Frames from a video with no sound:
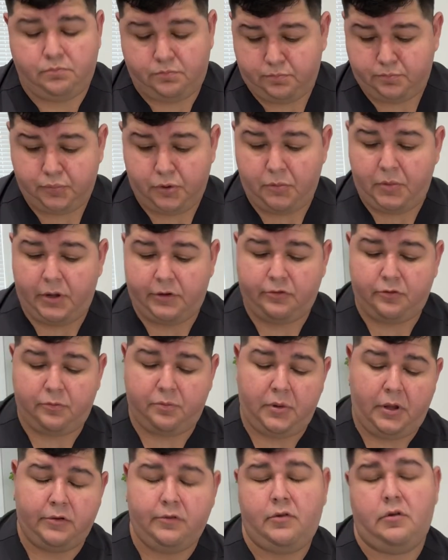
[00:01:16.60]
Put my
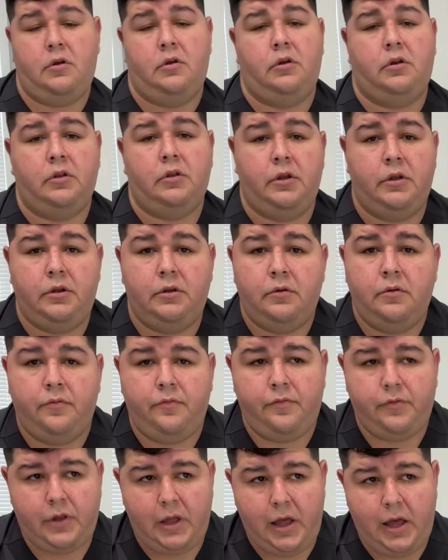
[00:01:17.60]
supplies on a clean,
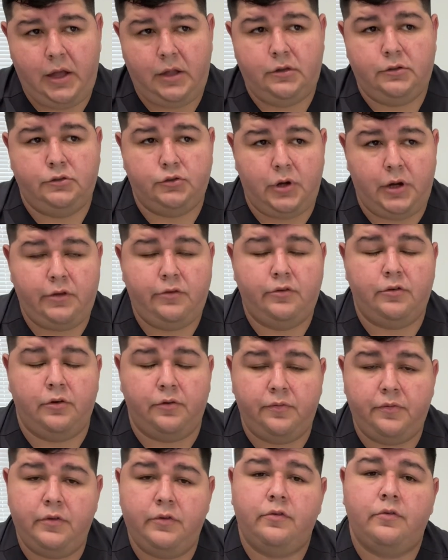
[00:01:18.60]
flat, dry
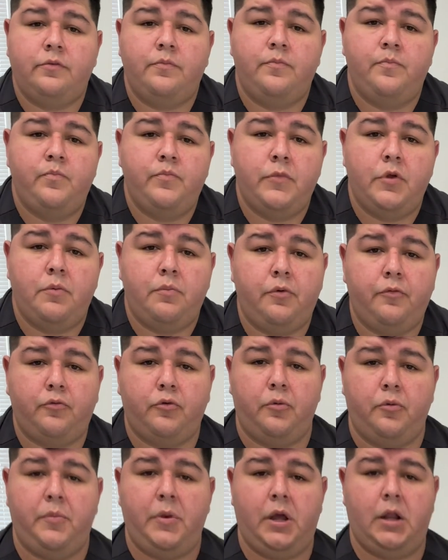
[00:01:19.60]
surface.
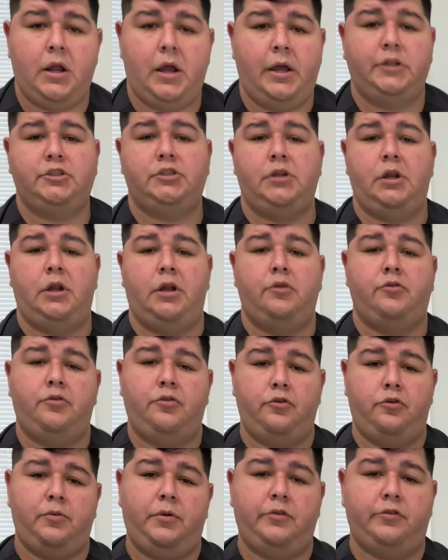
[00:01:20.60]
Perform hand hygiene and
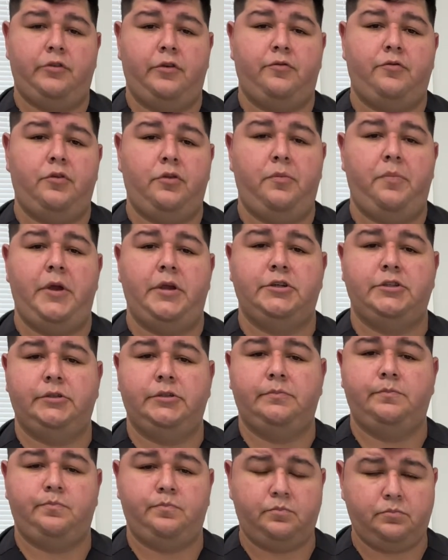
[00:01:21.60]
introduce myself to the patient.
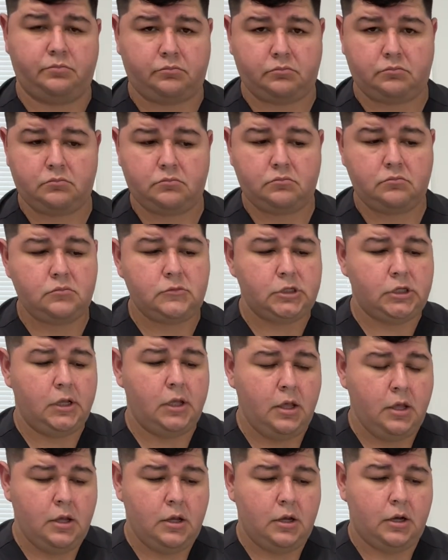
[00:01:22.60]

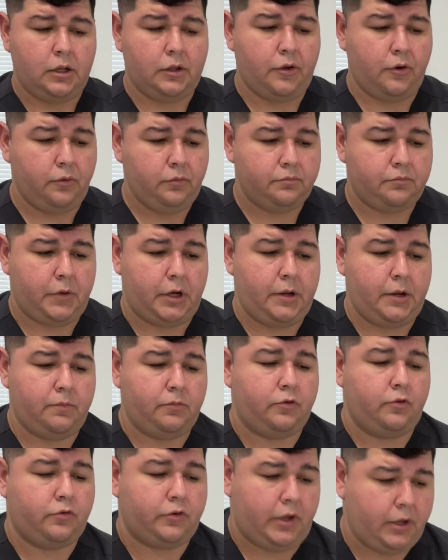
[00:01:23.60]
Hello, my name is
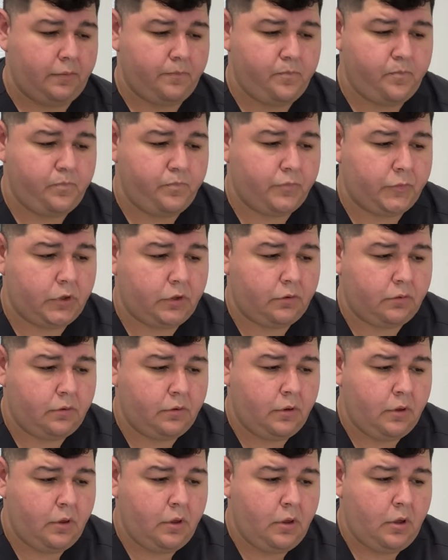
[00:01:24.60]
Jose.
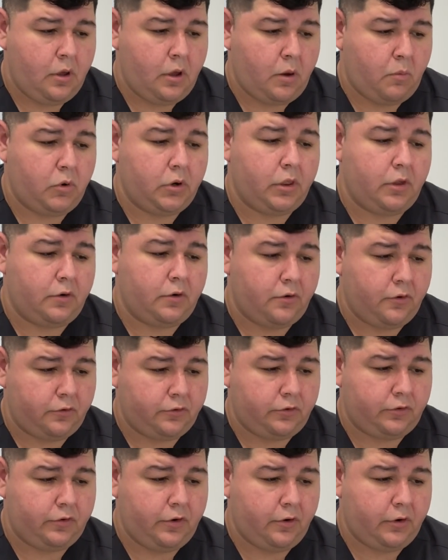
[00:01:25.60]
I'm one of the
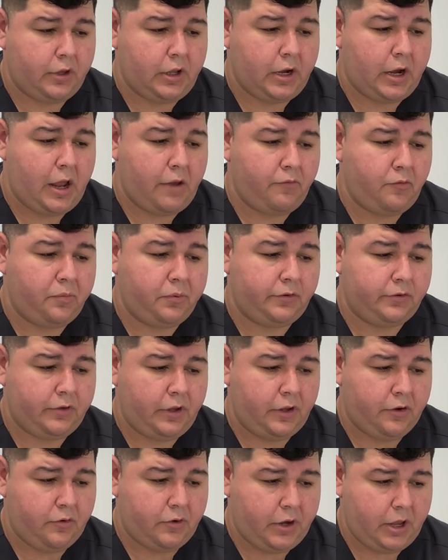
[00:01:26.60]
nurses here. Can I have you please
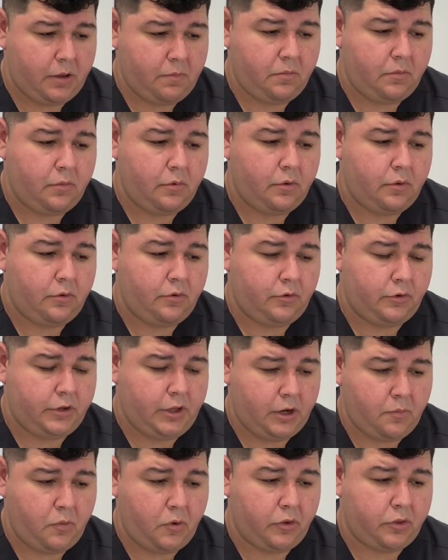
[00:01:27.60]
state your name, your
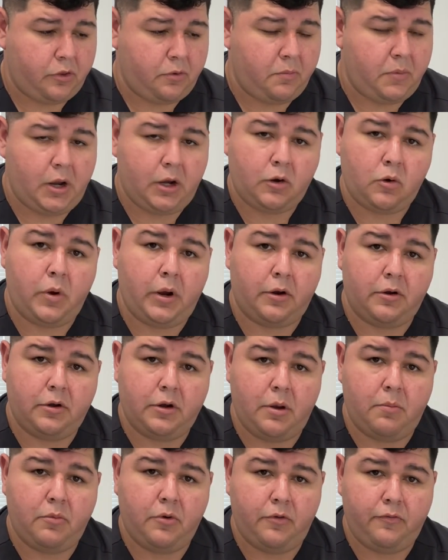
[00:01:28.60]
date of birth, and medical record
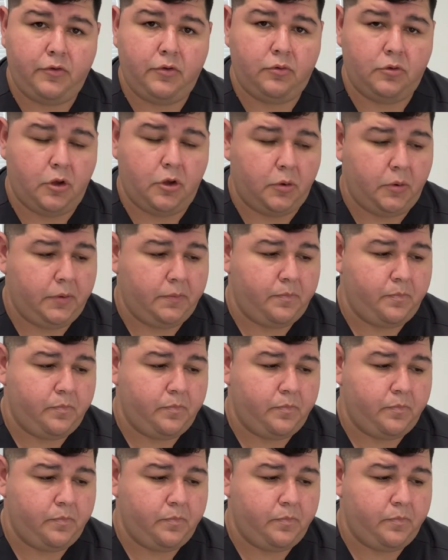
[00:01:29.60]
number if you know it?